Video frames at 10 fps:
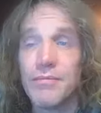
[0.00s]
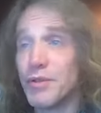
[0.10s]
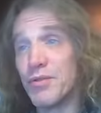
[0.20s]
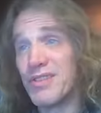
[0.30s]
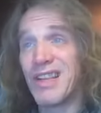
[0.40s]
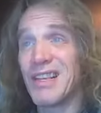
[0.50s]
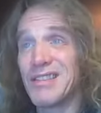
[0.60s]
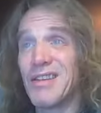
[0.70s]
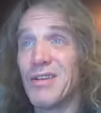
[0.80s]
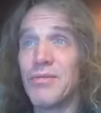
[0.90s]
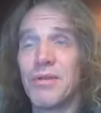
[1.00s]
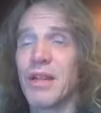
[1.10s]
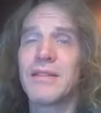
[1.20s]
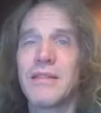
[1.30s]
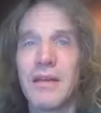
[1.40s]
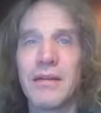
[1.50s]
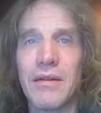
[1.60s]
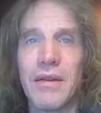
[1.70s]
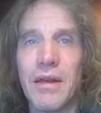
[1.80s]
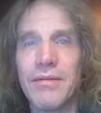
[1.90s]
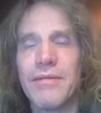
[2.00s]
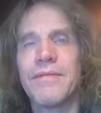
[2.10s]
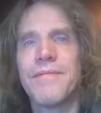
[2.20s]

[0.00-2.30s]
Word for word: You say so? Well, that's not good enough.